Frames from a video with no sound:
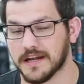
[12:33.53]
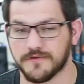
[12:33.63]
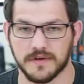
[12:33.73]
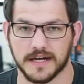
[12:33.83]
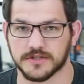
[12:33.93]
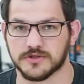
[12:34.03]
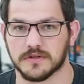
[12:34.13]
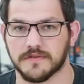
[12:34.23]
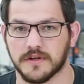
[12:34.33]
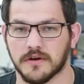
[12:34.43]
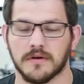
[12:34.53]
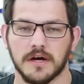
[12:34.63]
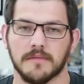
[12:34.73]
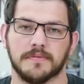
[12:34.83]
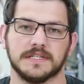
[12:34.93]
And if you guys enjoyed the video,
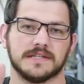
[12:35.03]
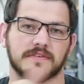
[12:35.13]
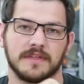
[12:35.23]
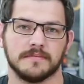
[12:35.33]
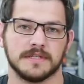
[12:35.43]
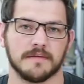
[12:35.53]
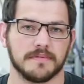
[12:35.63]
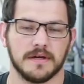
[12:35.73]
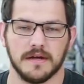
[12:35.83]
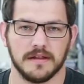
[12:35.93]
please give it a thumbs up.